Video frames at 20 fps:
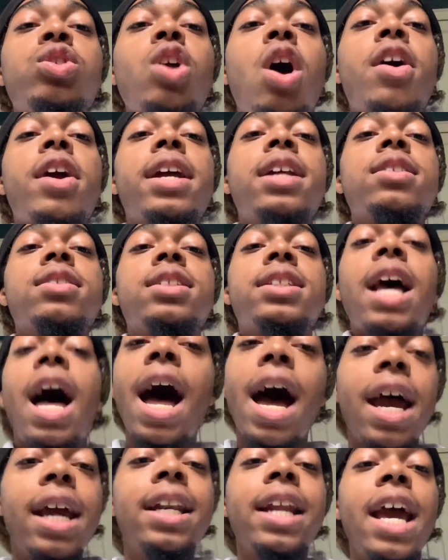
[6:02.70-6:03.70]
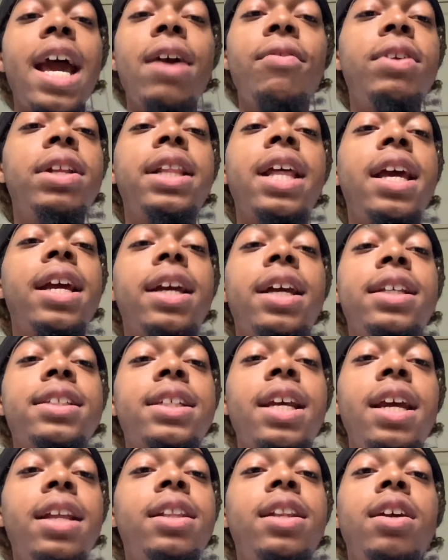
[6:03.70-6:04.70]
start inside. Everything
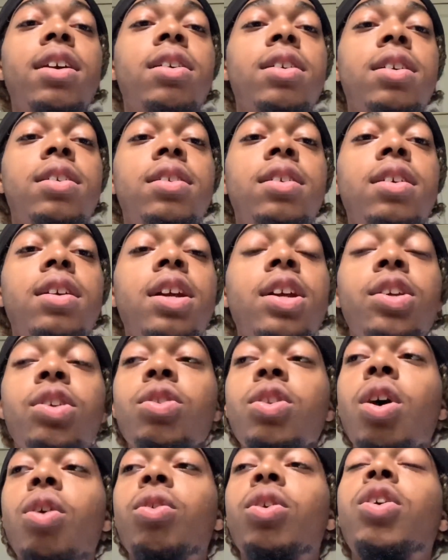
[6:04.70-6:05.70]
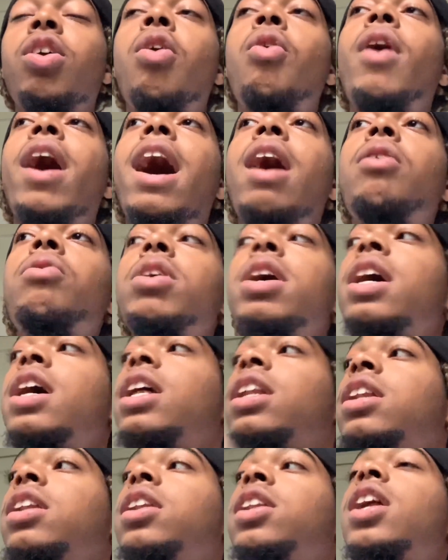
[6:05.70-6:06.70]
is in there. You don't go out
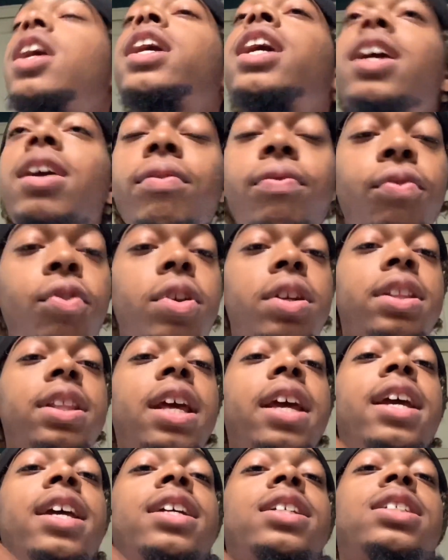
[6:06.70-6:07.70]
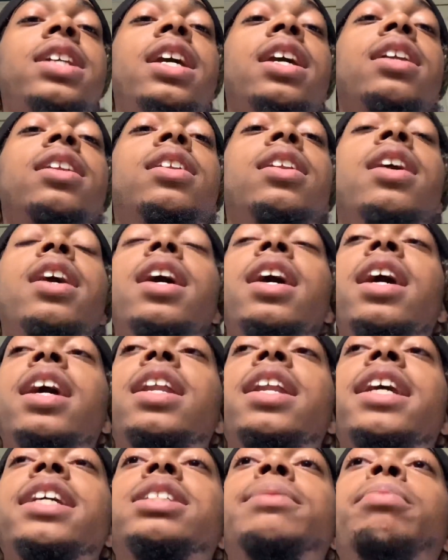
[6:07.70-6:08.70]
looking for things and
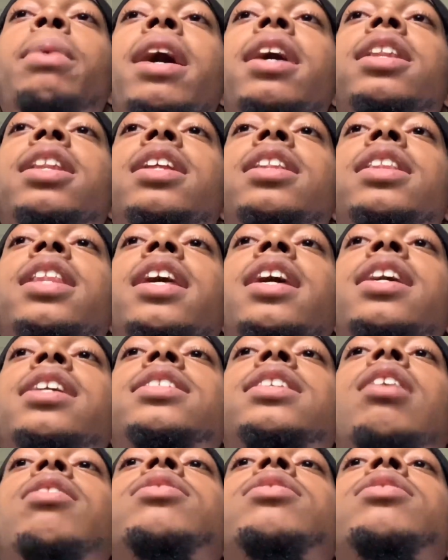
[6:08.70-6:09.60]
and expecting things